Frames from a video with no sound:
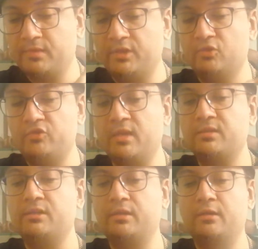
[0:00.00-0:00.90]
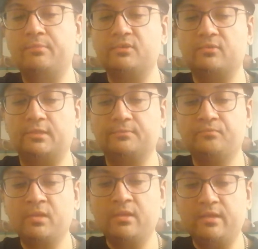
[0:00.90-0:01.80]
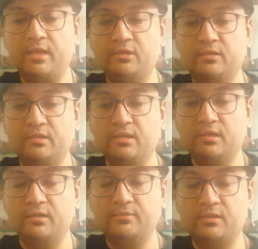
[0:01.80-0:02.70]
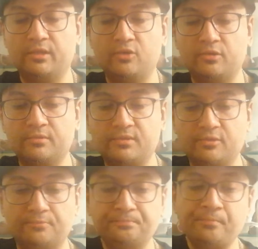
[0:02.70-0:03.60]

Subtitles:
I do translate to the cup as well, into the liqueur. So,